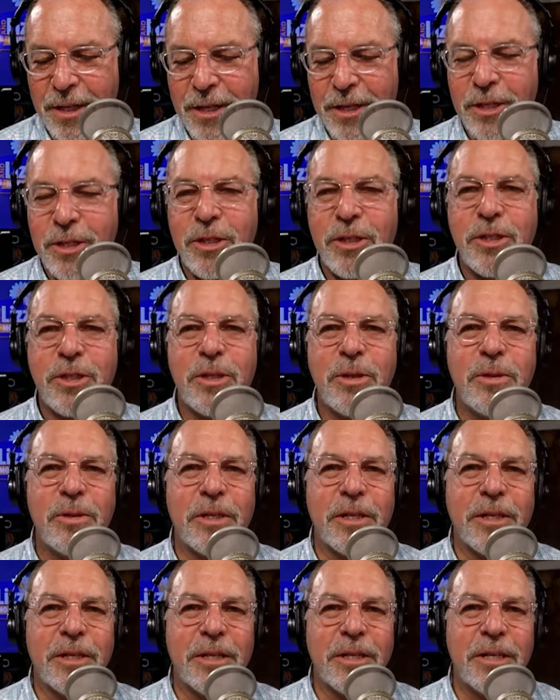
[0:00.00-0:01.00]

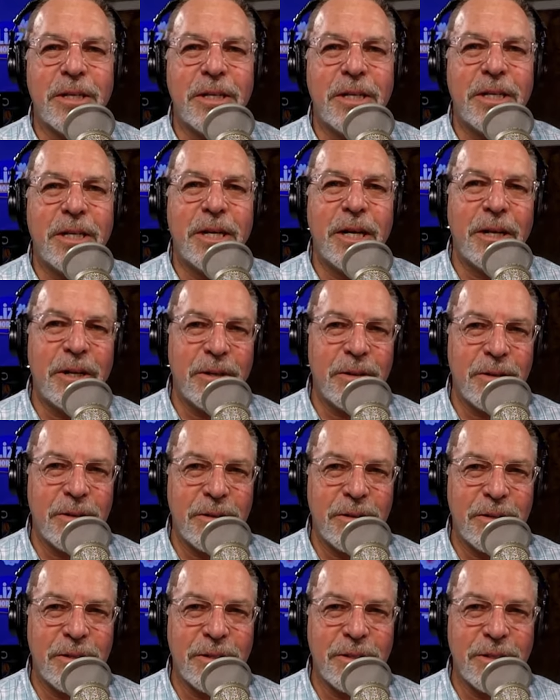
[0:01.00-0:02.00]
soothing
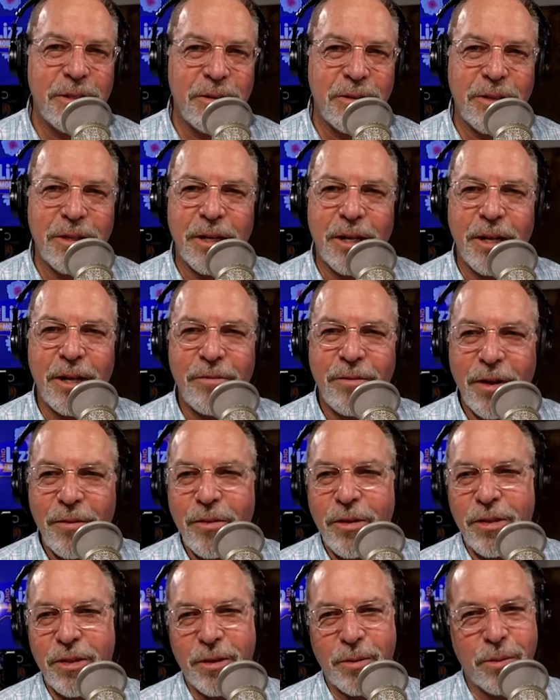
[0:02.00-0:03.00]
colors. They're thinking of
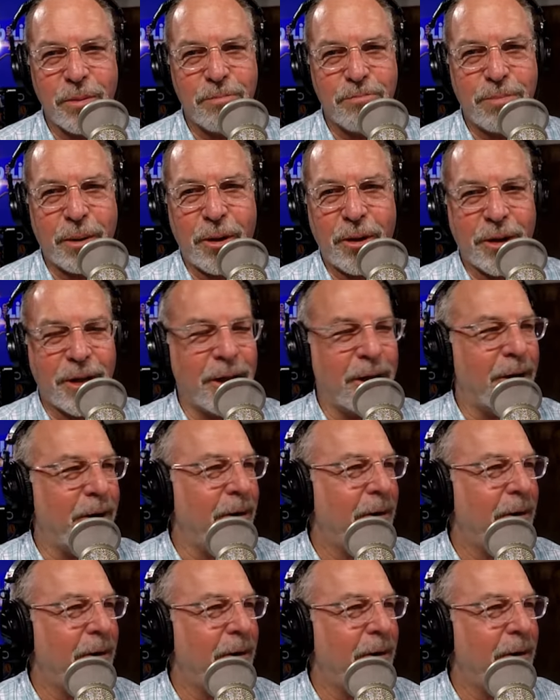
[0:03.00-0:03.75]
everything with Bark Air.